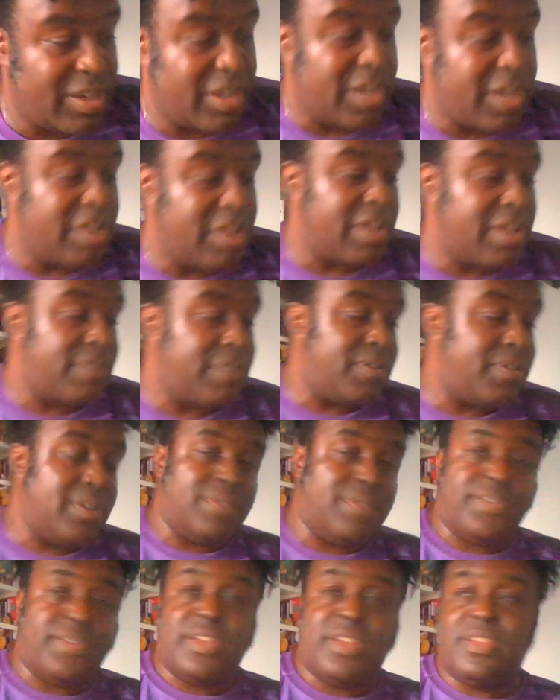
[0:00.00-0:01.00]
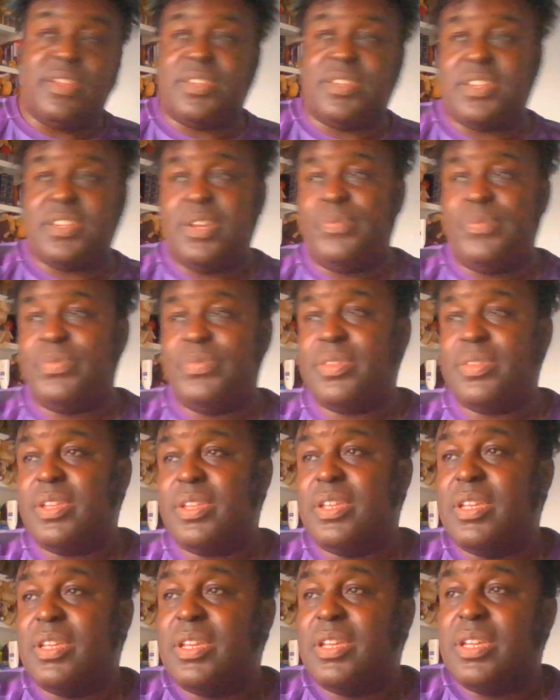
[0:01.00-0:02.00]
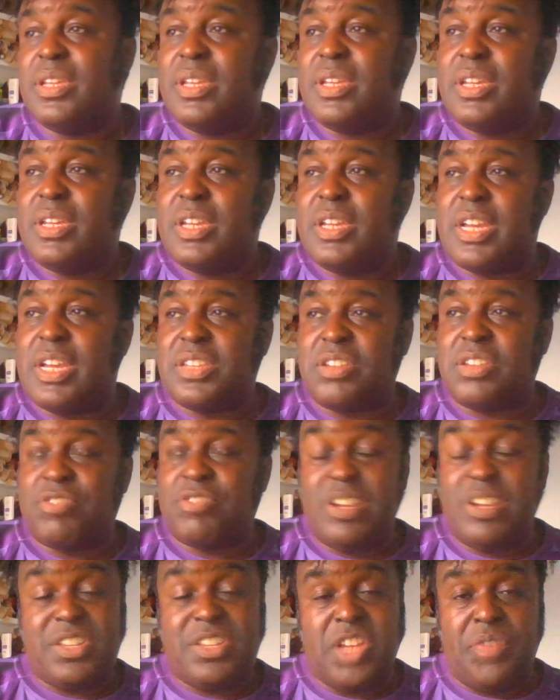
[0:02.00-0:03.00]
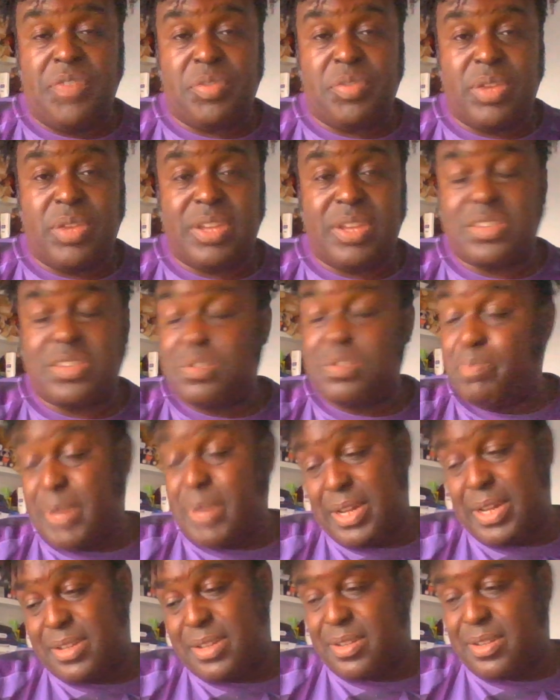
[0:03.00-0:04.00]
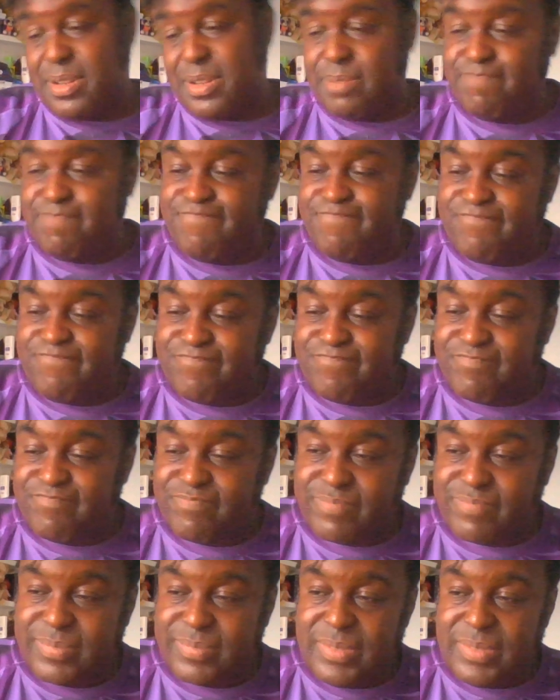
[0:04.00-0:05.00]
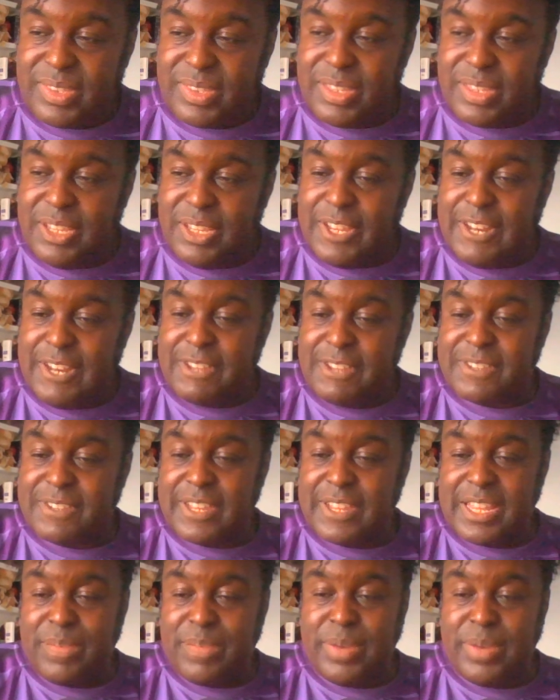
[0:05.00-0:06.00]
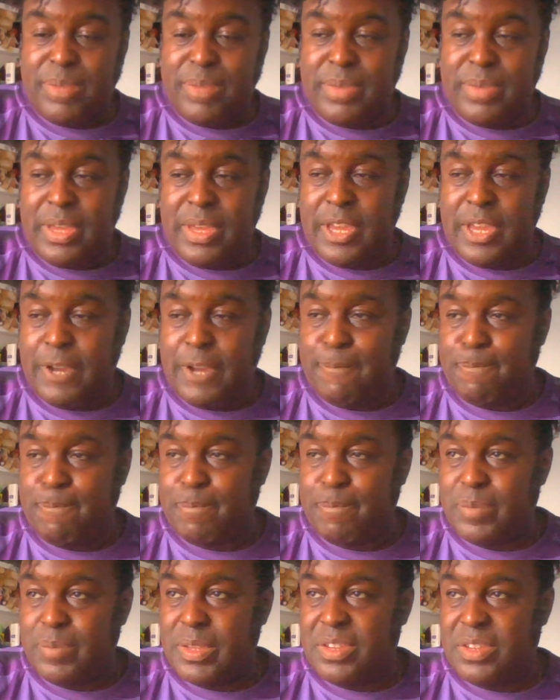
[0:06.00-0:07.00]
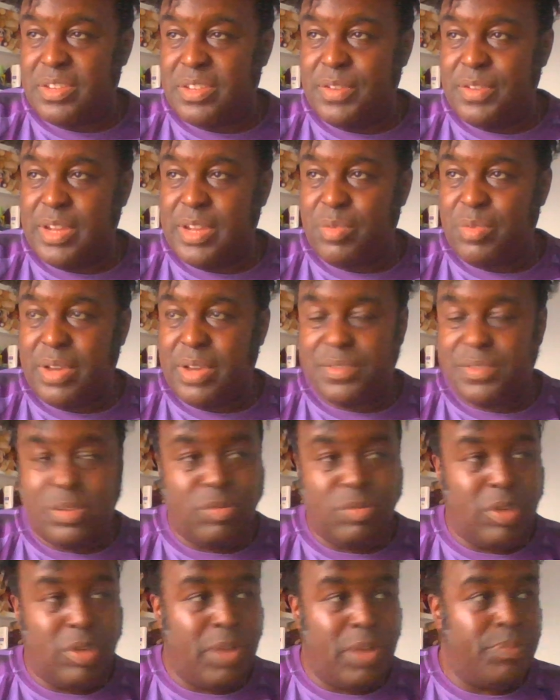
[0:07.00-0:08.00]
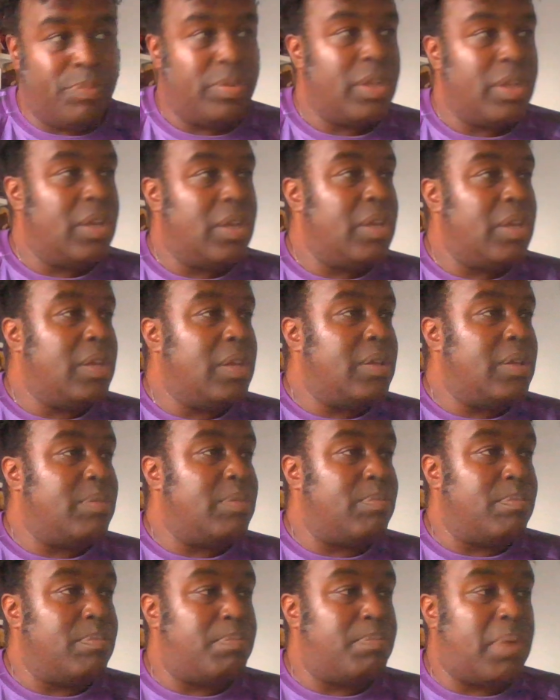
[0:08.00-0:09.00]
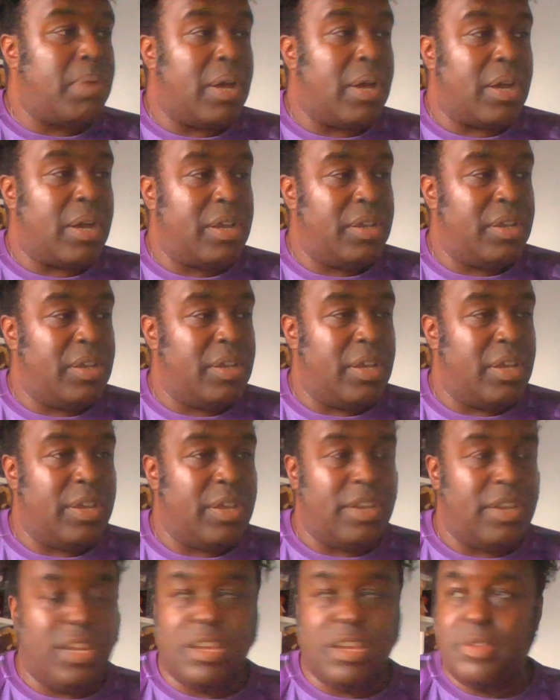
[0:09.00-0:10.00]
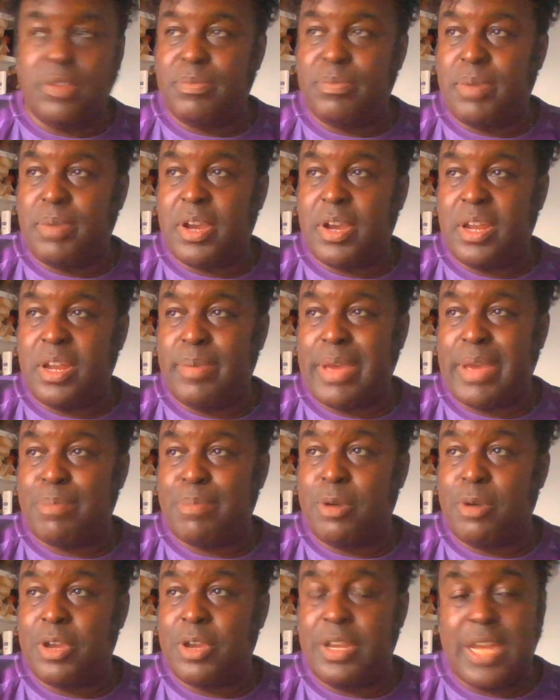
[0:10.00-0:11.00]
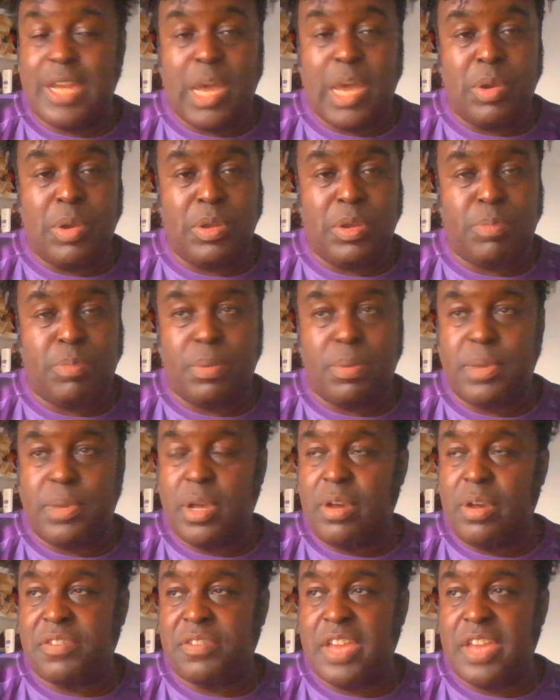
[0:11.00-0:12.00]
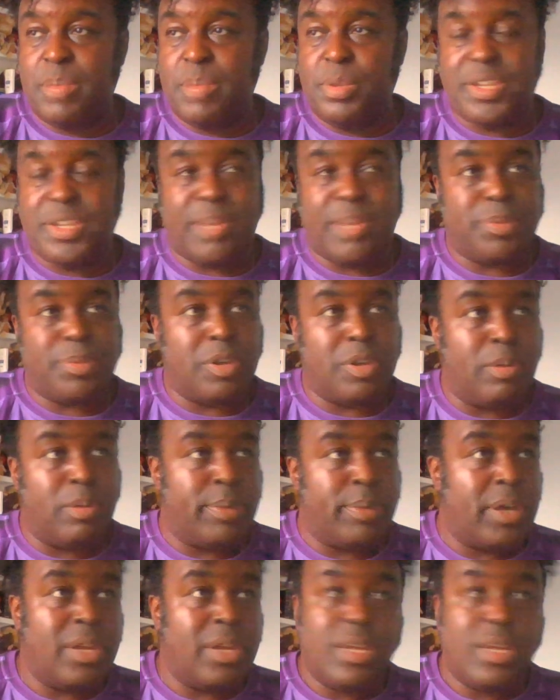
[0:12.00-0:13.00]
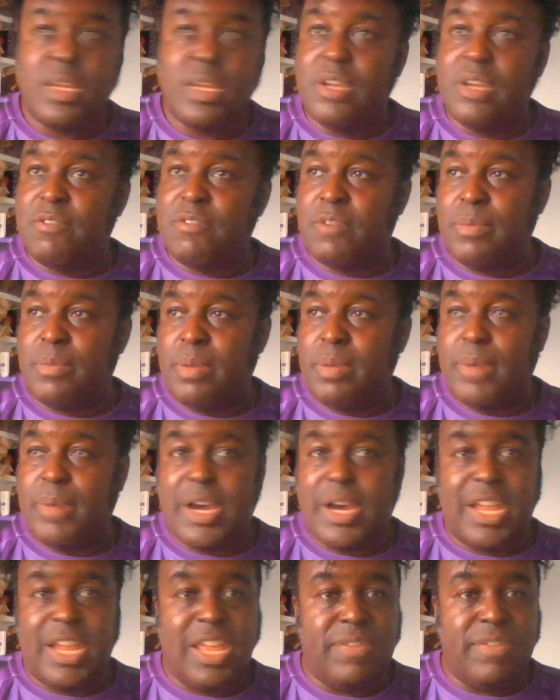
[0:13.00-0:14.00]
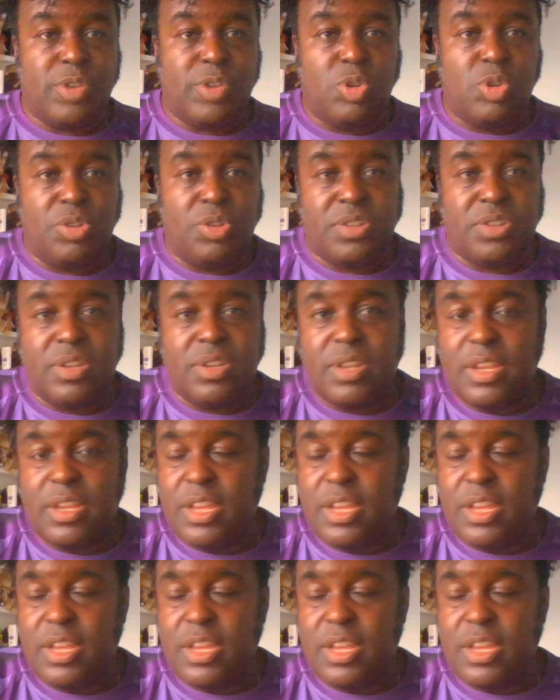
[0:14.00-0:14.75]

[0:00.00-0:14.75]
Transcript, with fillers: I know that Van de Ven has agreed terms with us, but it looks like that might be something that we have to park and you know, park in our back pocket now, and probably go after Edmond Tapsoba from Bayer Leverkusen,